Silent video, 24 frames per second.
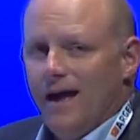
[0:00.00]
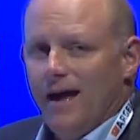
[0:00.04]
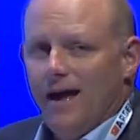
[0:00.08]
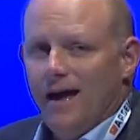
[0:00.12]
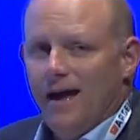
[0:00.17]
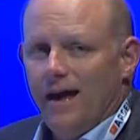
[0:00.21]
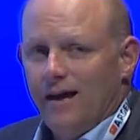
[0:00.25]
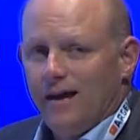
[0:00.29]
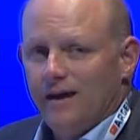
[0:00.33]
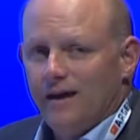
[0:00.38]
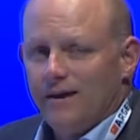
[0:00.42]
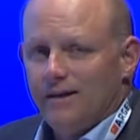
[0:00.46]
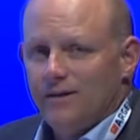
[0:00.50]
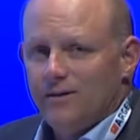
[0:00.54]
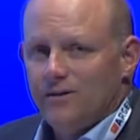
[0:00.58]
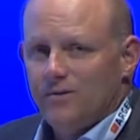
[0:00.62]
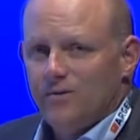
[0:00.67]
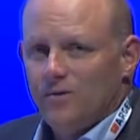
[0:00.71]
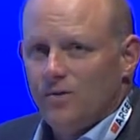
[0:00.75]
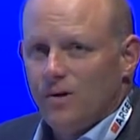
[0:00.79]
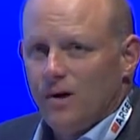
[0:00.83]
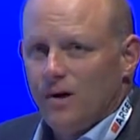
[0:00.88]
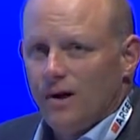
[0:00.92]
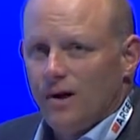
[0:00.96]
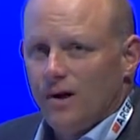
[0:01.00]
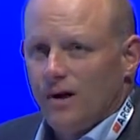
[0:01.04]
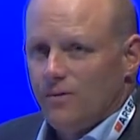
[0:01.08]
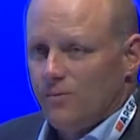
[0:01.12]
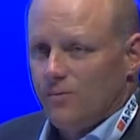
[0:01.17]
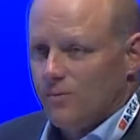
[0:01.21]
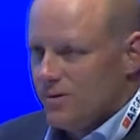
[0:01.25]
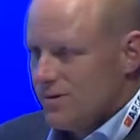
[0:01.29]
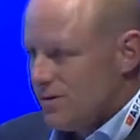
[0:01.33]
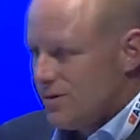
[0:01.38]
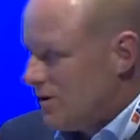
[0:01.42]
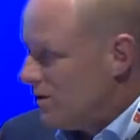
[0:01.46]
And
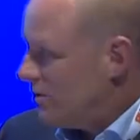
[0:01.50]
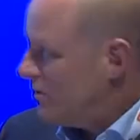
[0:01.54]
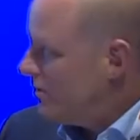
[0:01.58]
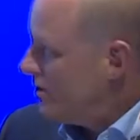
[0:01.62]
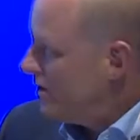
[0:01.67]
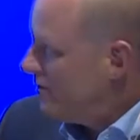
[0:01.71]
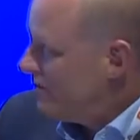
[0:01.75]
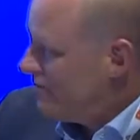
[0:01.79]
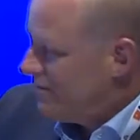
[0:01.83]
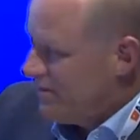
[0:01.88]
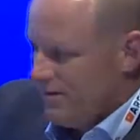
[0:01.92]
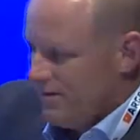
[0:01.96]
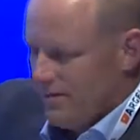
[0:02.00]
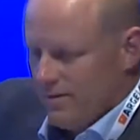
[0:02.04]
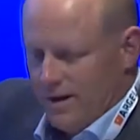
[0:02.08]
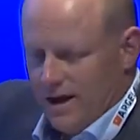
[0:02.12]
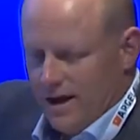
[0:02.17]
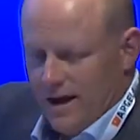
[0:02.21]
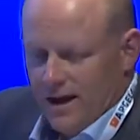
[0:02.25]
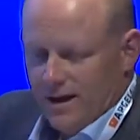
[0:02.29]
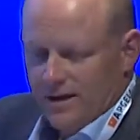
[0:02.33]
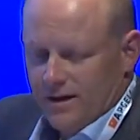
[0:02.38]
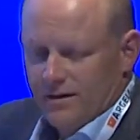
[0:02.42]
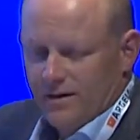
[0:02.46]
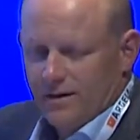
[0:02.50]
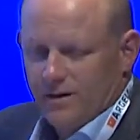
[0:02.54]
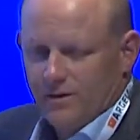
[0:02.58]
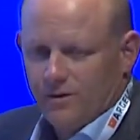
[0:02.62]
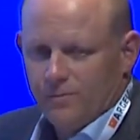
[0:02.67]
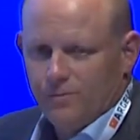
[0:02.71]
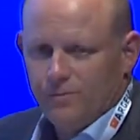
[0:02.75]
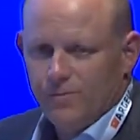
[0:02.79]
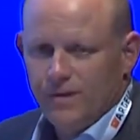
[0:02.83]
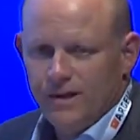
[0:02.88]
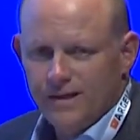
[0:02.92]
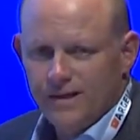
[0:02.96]
so we've had a
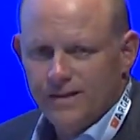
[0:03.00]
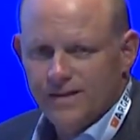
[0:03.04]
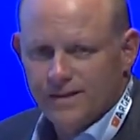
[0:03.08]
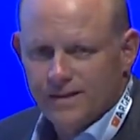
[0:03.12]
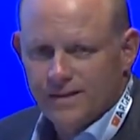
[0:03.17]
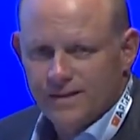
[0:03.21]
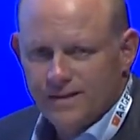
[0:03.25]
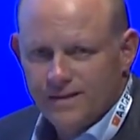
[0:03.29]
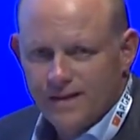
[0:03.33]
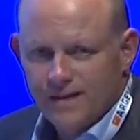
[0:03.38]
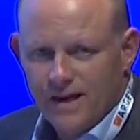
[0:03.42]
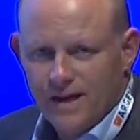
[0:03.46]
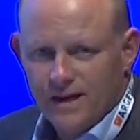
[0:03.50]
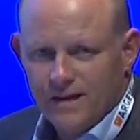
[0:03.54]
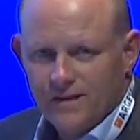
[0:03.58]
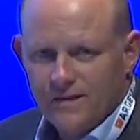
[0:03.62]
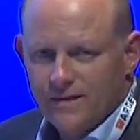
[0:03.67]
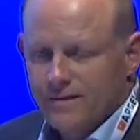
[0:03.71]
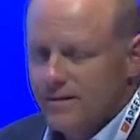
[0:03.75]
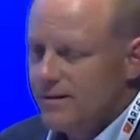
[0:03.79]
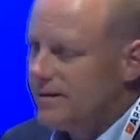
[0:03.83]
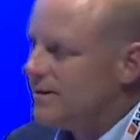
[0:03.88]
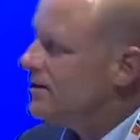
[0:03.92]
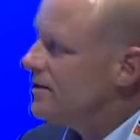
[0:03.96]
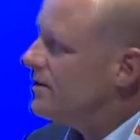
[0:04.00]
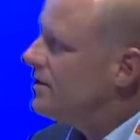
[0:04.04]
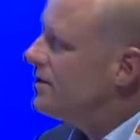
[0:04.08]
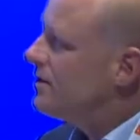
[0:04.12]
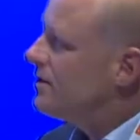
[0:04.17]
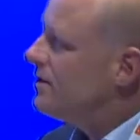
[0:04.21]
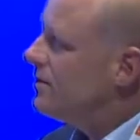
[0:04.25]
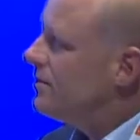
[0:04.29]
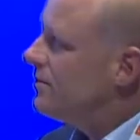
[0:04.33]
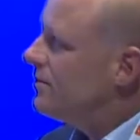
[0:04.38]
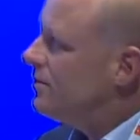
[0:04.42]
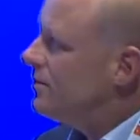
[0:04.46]
big success,
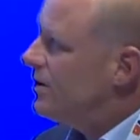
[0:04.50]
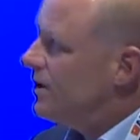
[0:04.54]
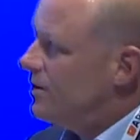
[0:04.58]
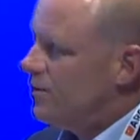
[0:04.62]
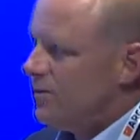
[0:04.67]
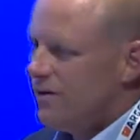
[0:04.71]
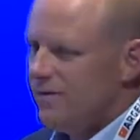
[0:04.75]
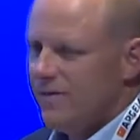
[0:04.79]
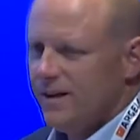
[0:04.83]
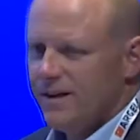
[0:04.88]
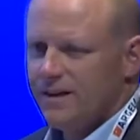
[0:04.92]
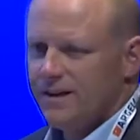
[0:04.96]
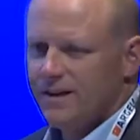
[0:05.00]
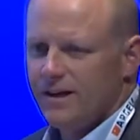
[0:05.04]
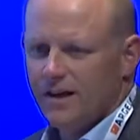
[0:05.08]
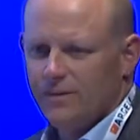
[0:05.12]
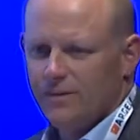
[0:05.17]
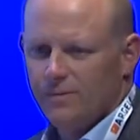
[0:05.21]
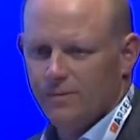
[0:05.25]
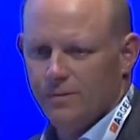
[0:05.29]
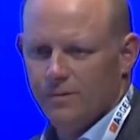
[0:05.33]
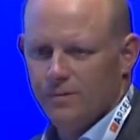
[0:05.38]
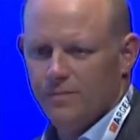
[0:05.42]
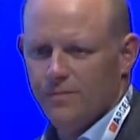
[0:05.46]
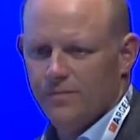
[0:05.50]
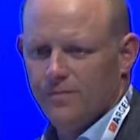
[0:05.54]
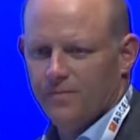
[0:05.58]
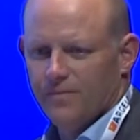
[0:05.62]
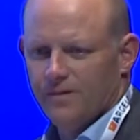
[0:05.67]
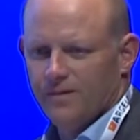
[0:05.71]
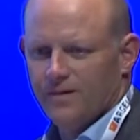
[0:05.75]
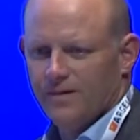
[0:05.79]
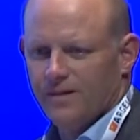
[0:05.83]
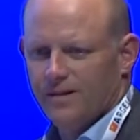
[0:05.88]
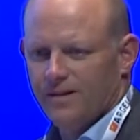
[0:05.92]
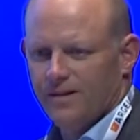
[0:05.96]
but we've ended up
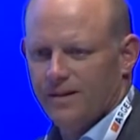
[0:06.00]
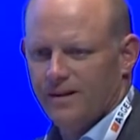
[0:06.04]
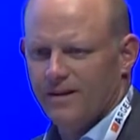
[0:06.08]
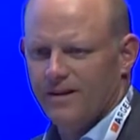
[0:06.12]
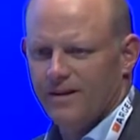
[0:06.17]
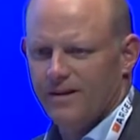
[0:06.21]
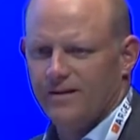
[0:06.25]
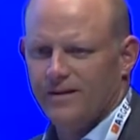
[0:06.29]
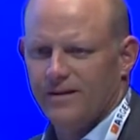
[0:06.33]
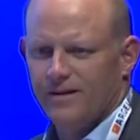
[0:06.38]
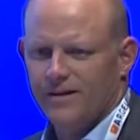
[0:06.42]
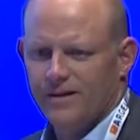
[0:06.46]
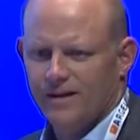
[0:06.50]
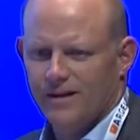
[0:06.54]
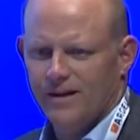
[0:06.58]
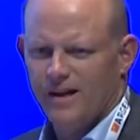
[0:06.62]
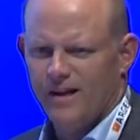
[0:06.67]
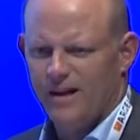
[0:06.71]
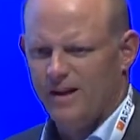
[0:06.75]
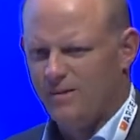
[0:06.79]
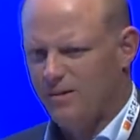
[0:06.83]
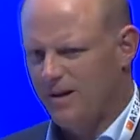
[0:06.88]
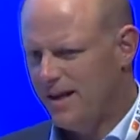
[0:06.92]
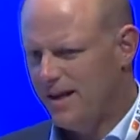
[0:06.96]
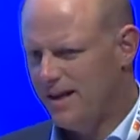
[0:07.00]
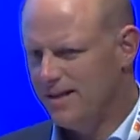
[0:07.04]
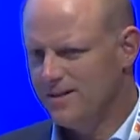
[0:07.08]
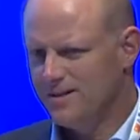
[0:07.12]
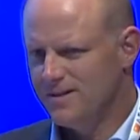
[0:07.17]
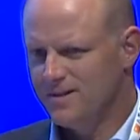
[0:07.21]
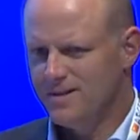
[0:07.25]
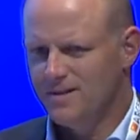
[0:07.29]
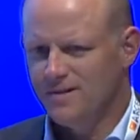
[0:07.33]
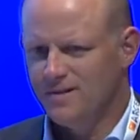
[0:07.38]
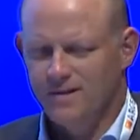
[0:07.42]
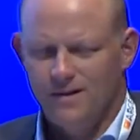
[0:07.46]
in
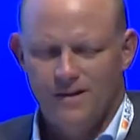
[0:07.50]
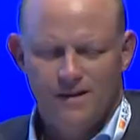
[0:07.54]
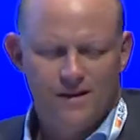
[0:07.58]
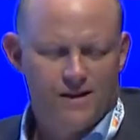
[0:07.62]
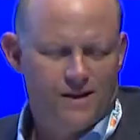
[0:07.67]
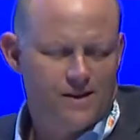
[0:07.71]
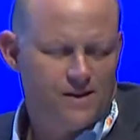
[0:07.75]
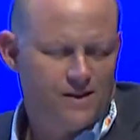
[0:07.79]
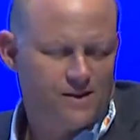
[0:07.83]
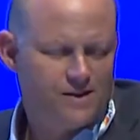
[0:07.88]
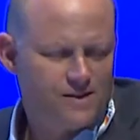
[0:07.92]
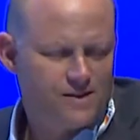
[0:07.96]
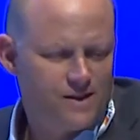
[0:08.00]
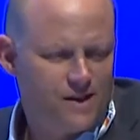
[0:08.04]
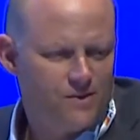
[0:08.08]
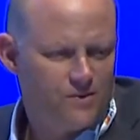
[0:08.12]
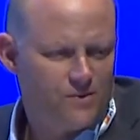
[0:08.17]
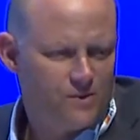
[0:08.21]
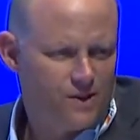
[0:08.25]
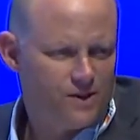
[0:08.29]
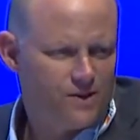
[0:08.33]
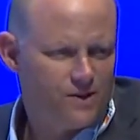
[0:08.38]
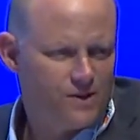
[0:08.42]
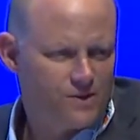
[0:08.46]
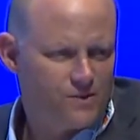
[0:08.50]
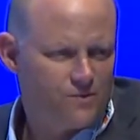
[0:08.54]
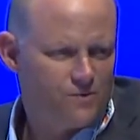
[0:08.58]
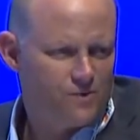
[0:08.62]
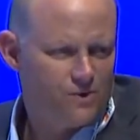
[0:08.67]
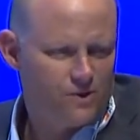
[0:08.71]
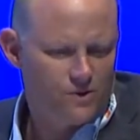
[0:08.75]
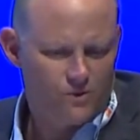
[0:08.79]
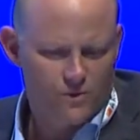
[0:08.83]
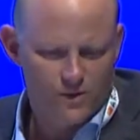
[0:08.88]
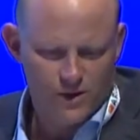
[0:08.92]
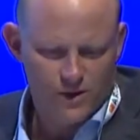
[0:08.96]
a state that doesn't
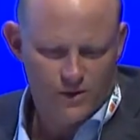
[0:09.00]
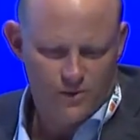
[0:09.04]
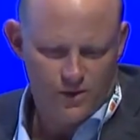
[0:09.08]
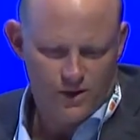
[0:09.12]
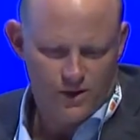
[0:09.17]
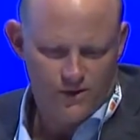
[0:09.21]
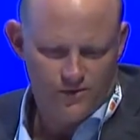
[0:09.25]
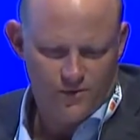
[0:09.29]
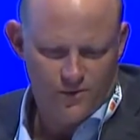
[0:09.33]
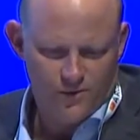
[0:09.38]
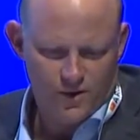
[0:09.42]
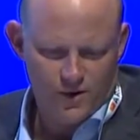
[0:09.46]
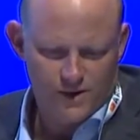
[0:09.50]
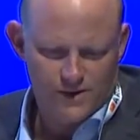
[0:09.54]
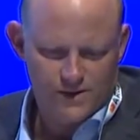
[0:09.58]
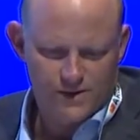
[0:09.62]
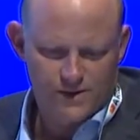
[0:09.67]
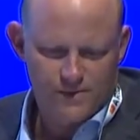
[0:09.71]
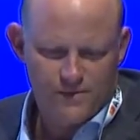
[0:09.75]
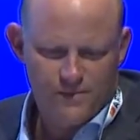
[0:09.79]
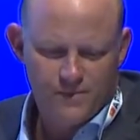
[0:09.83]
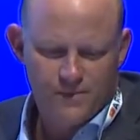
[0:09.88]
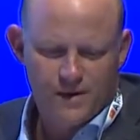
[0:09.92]
really work well for us.